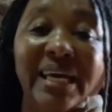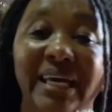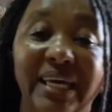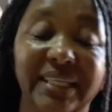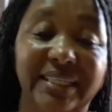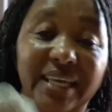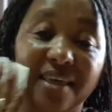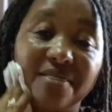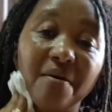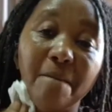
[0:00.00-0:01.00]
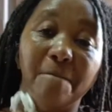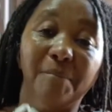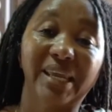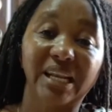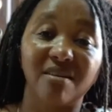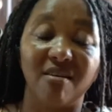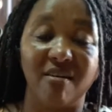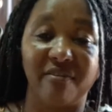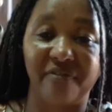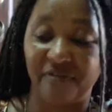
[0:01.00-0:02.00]
It's in the middle
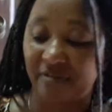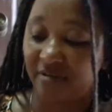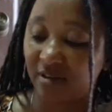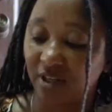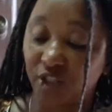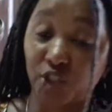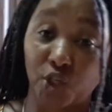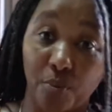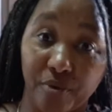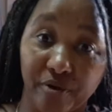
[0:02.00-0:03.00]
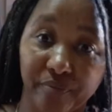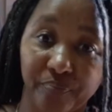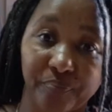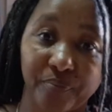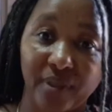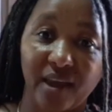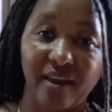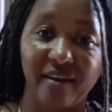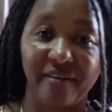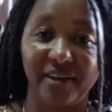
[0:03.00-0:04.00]
of summer
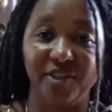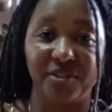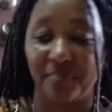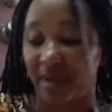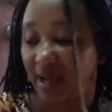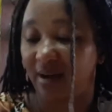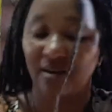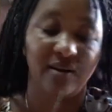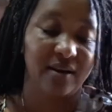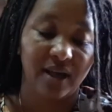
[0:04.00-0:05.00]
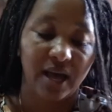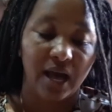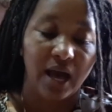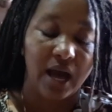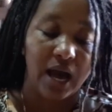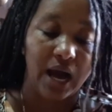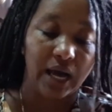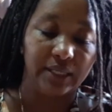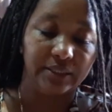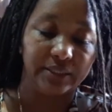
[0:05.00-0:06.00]
here in Jamaica
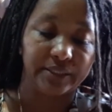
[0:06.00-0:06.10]
and